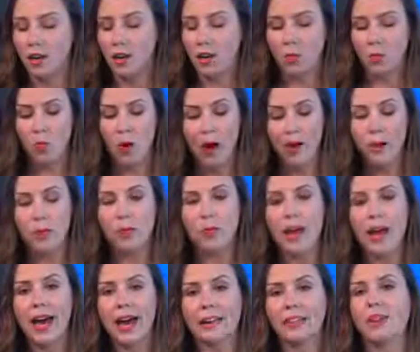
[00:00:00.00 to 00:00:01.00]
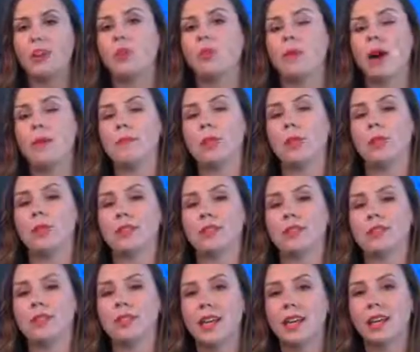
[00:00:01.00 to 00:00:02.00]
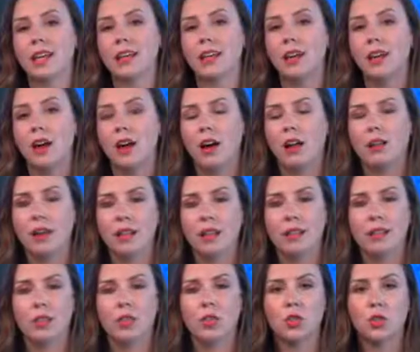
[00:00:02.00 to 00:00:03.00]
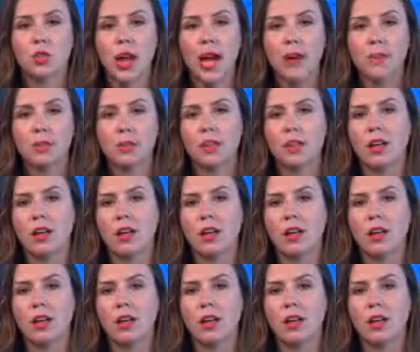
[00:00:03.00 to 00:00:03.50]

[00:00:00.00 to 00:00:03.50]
uh, a while back that Obama was setting a lot of these traps,